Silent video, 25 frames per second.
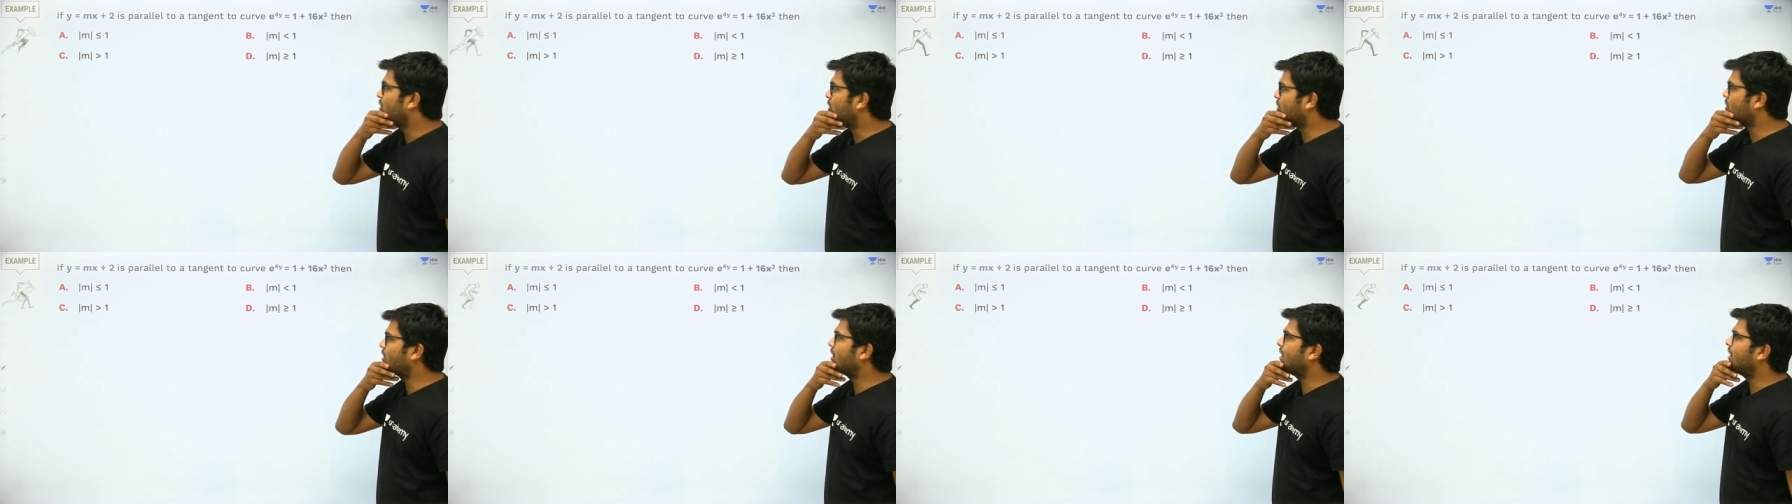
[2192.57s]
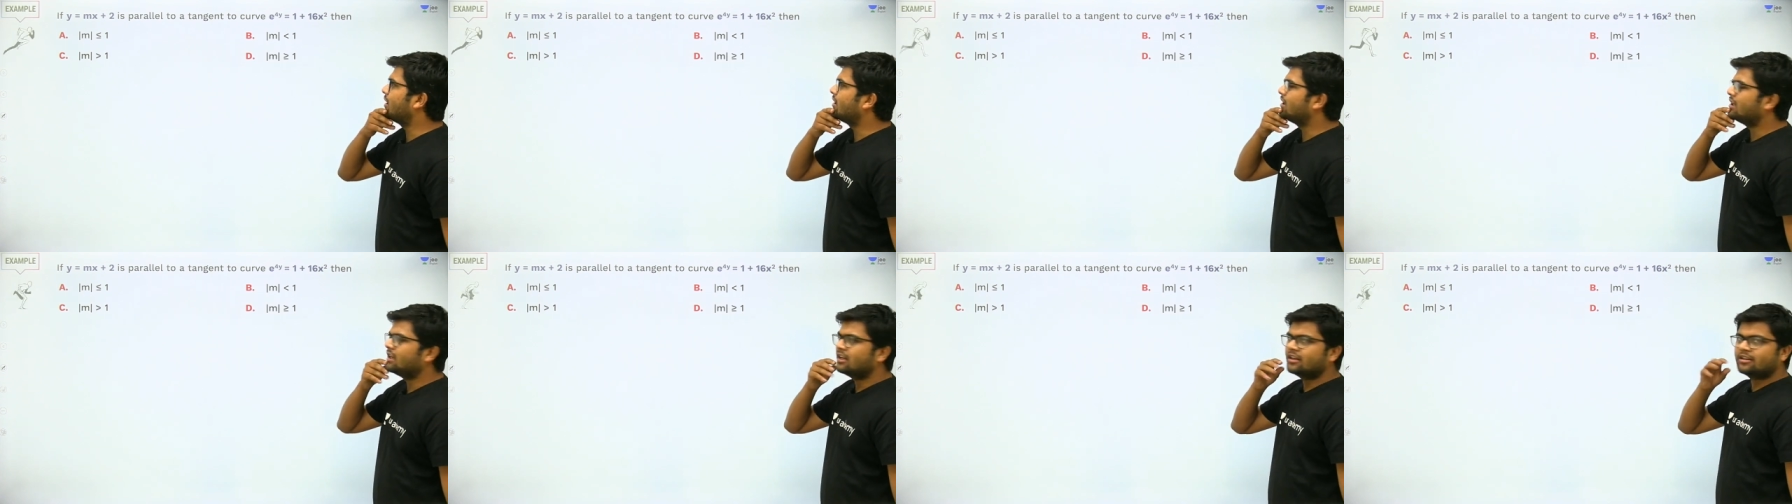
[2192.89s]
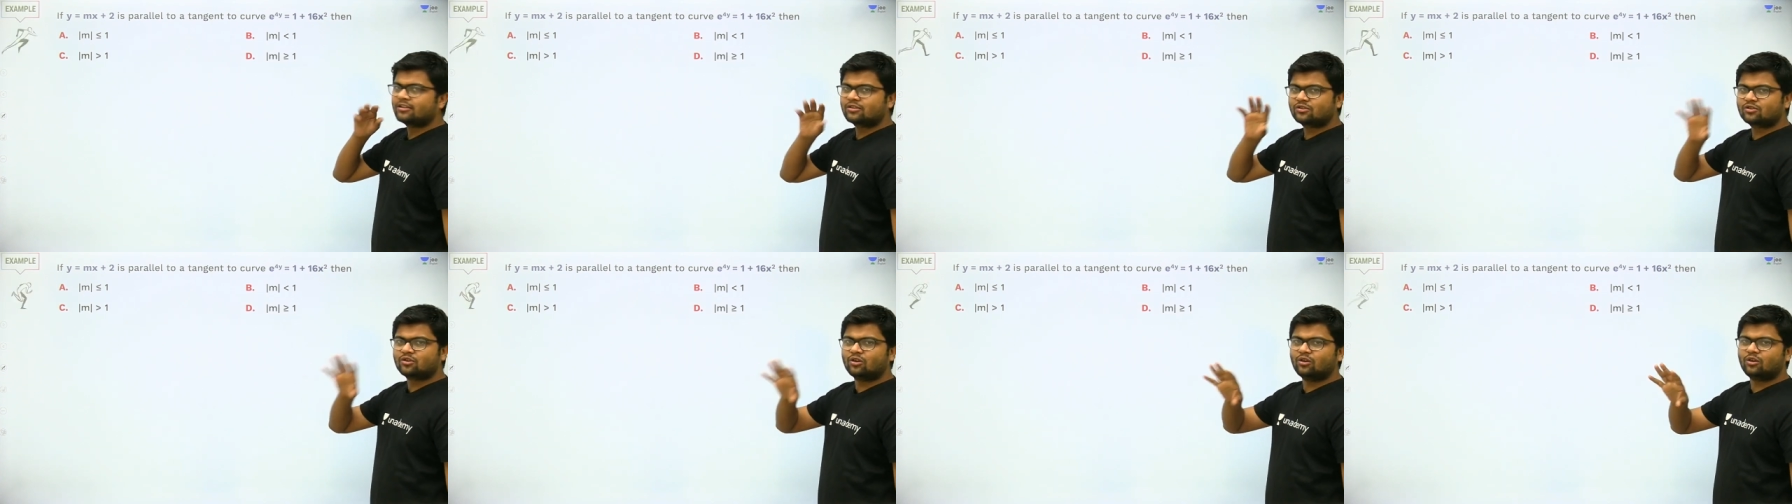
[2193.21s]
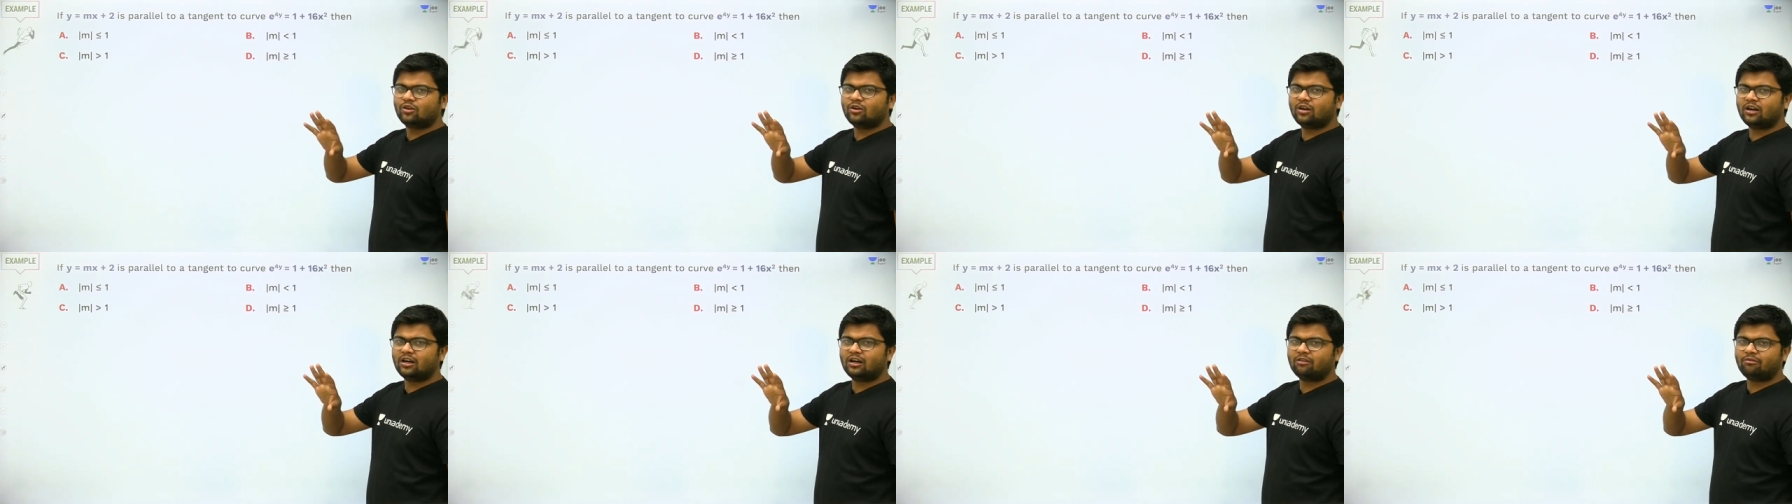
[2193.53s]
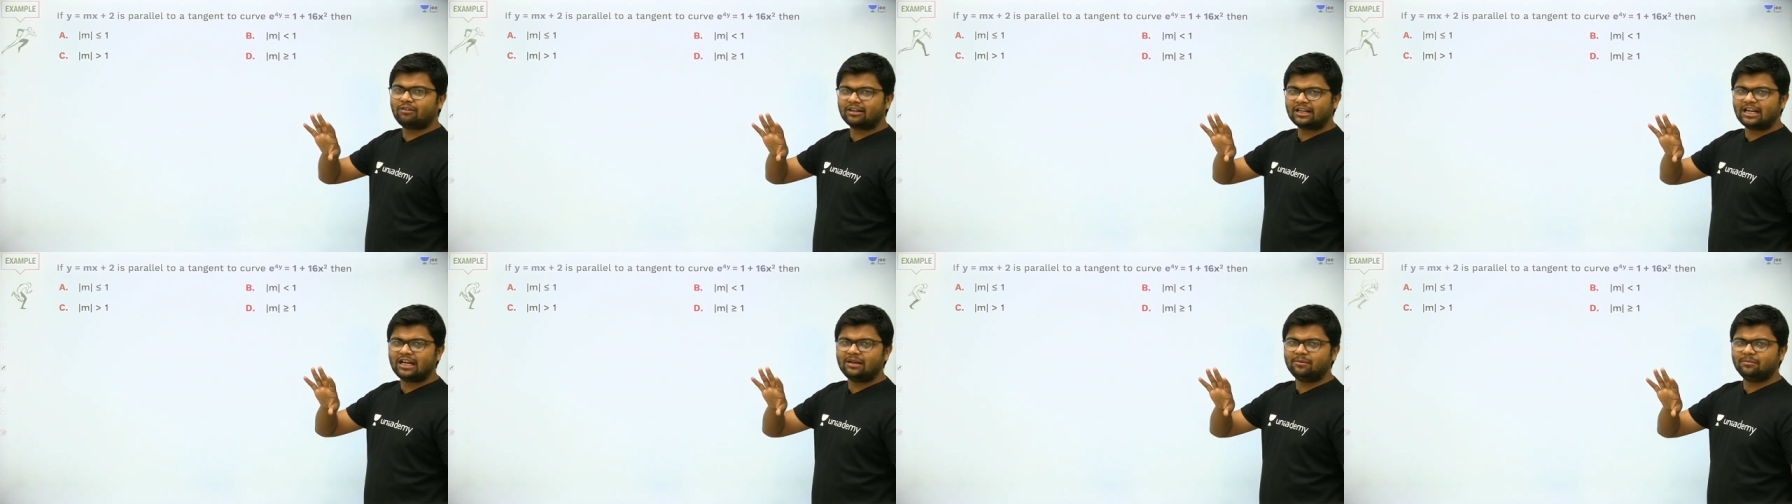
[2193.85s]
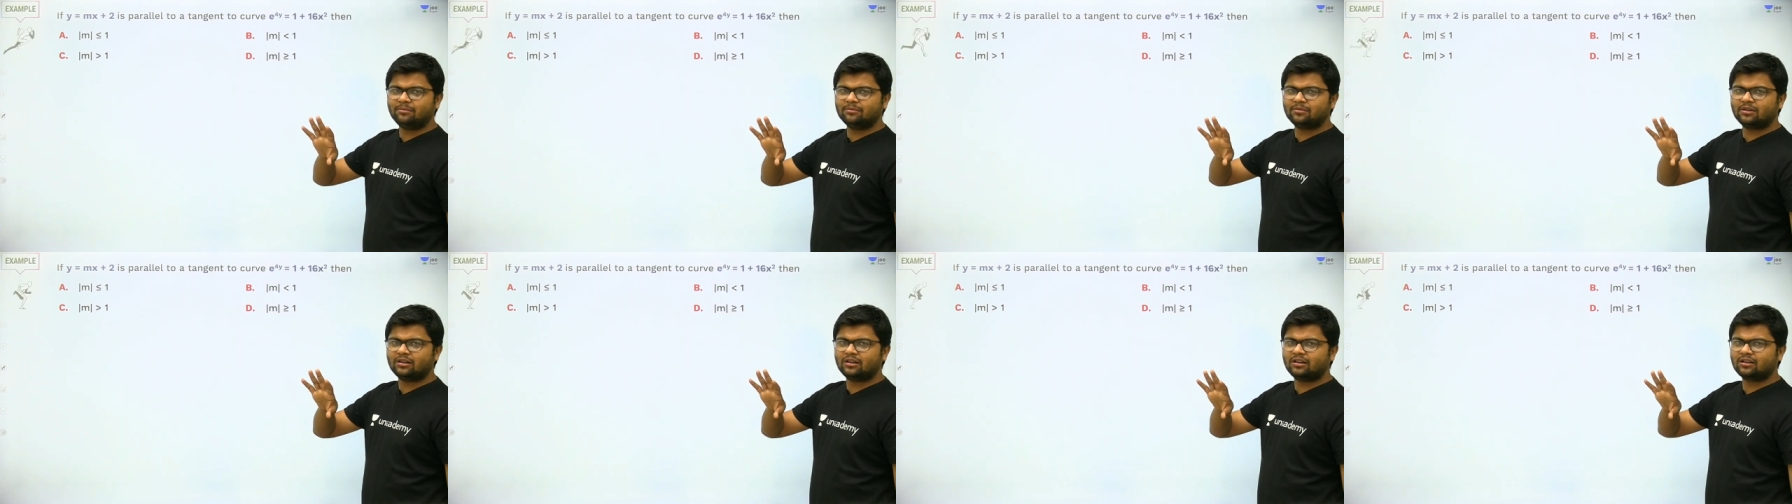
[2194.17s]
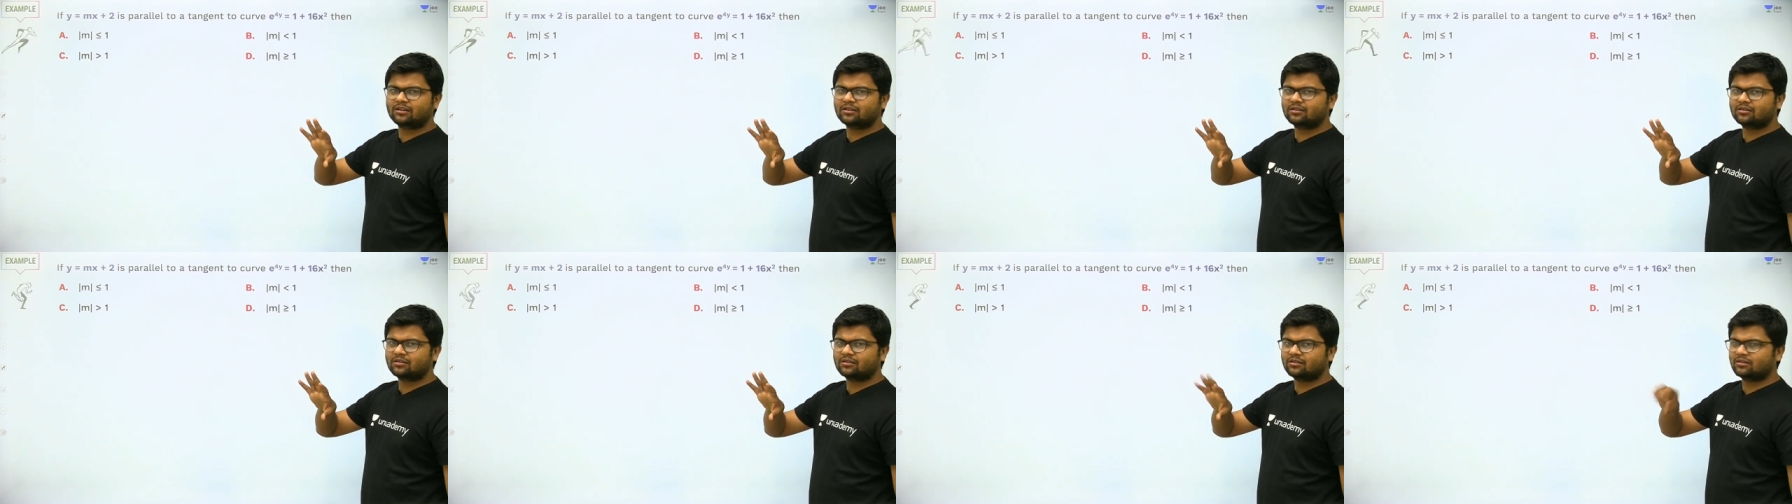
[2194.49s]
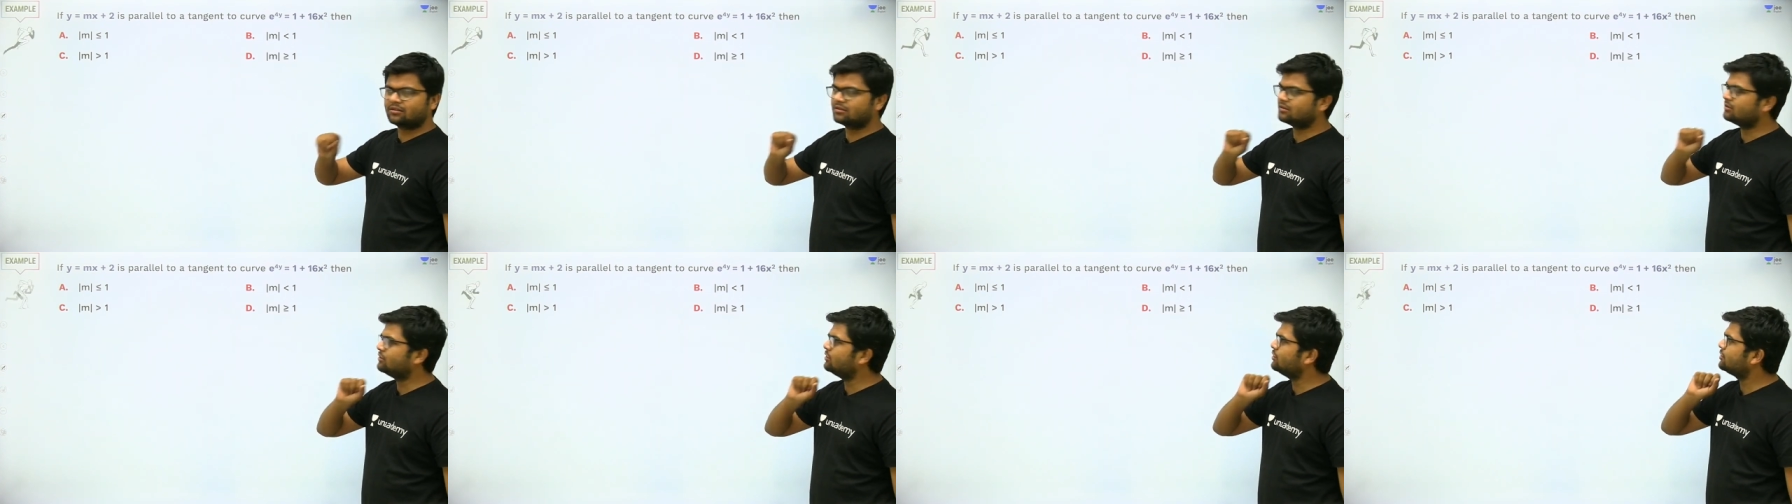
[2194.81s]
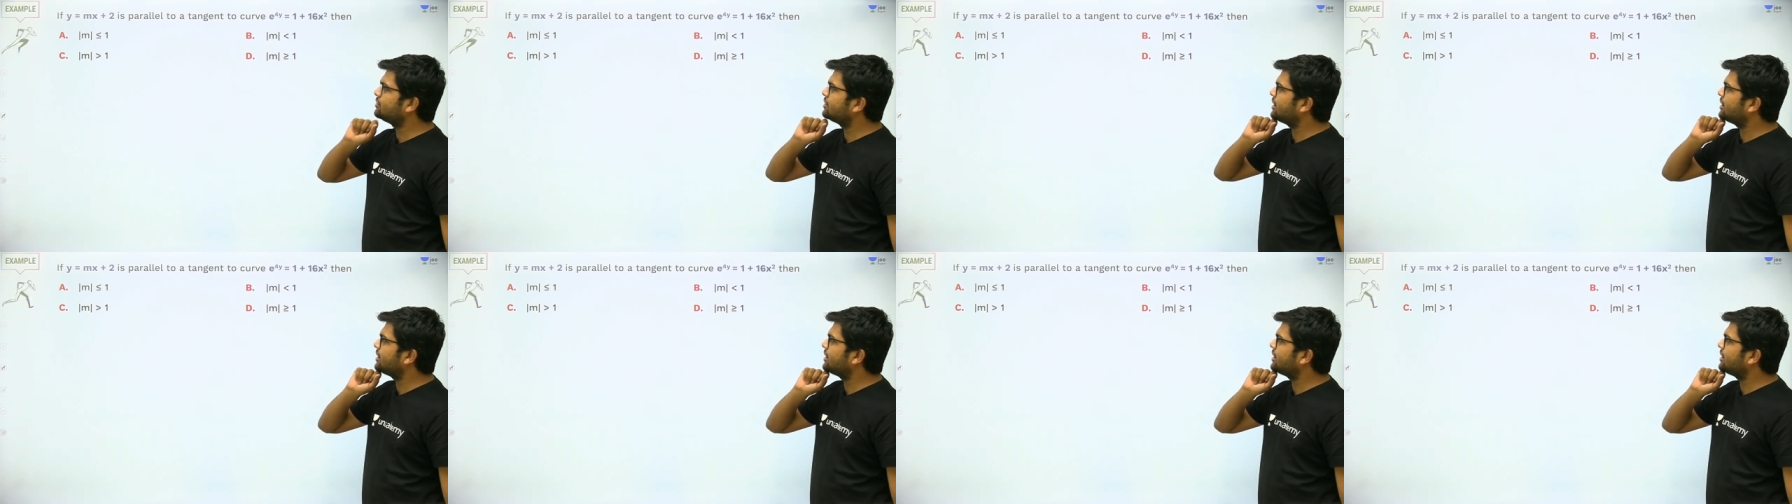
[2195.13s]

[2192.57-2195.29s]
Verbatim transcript: Okay, so uh, what I am uh, you